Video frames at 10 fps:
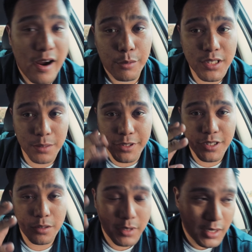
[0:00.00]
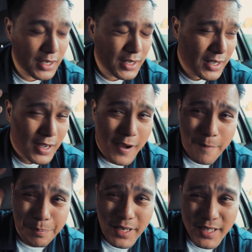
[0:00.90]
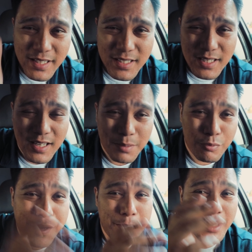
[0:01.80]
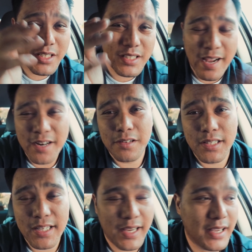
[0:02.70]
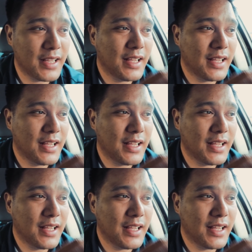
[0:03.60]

right, what's up YouTube? Um, it is pretty much the end of the day.